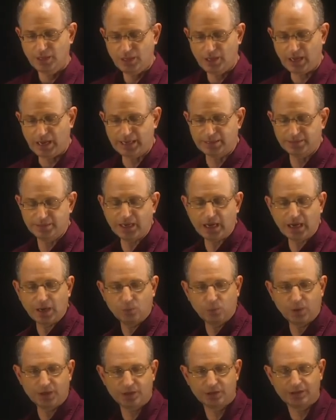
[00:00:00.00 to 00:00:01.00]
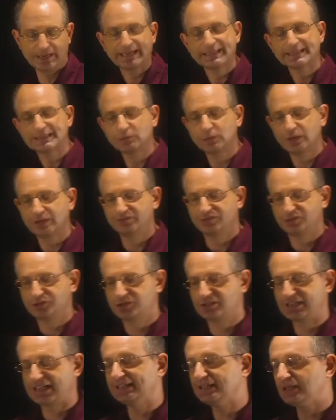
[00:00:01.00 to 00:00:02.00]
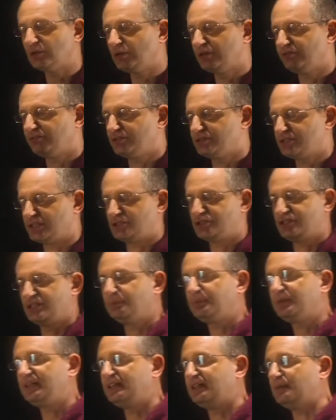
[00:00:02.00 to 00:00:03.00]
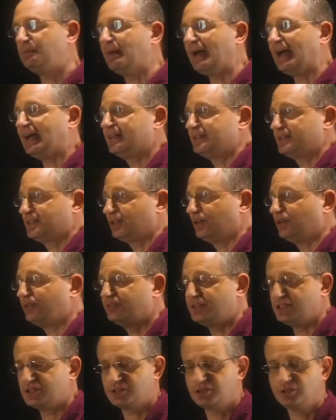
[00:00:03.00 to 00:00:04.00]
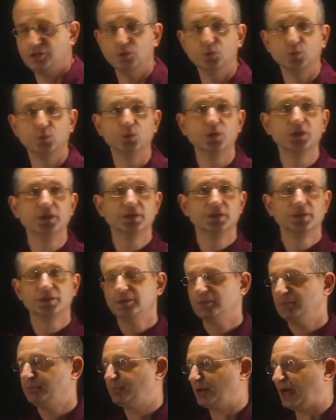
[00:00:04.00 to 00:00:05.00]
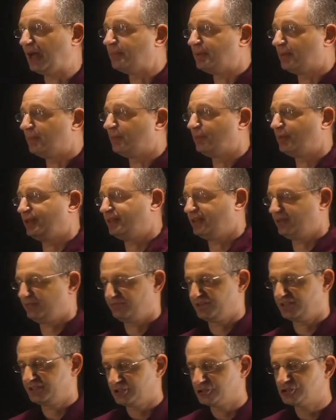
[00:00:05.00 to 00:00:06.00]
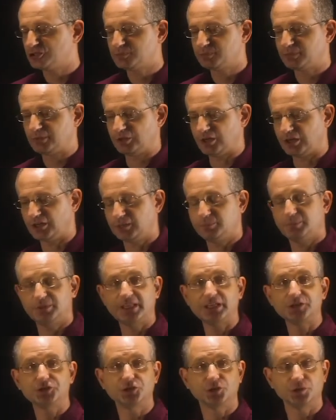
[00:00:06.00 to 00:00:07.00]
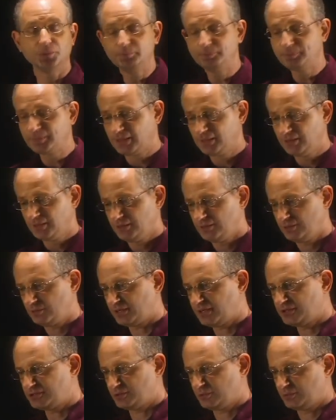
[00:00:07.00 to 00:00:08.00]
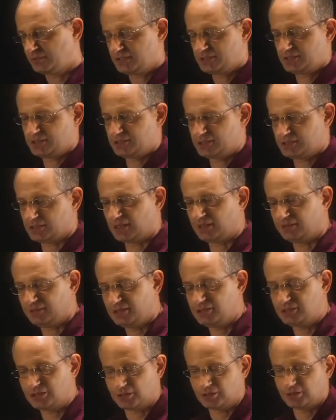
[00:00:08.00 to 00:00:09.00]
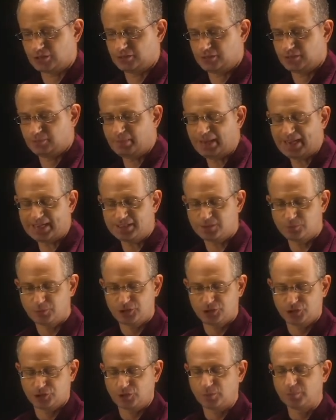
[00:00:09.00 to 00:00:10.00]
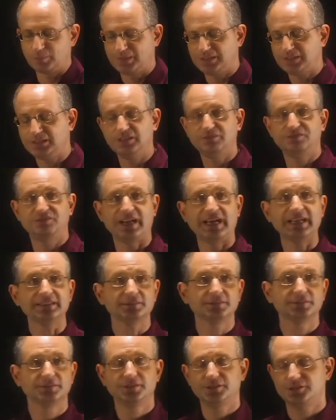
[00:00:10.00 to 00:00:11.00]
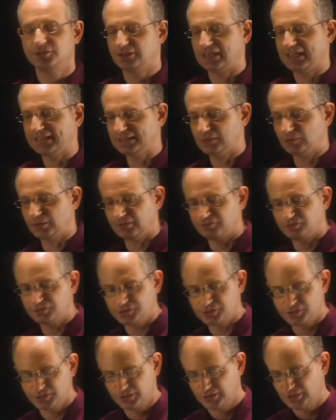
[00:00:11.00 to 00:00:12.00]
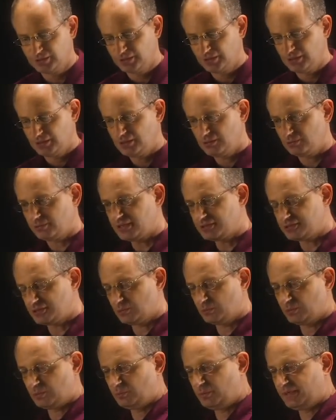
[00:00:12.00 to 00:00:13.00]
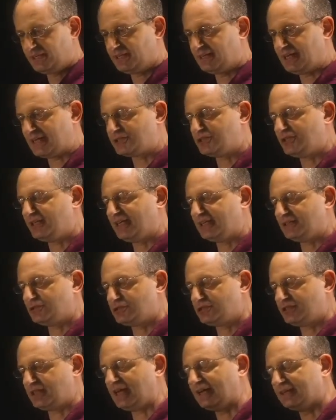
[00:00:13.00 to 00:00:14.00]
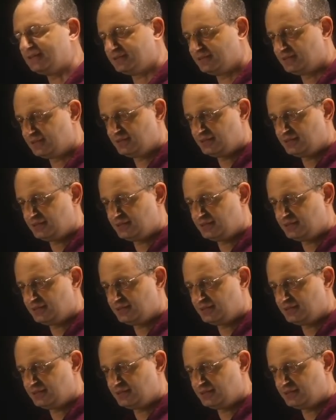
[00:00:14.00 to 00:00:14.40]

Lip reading: And what are Landau levels? Landau levels are simply the bands of this new problem with a fictitious periodic potential. Okay, so these are the bands which are completely flat. These are Landau levels. Okay, so we can actually understand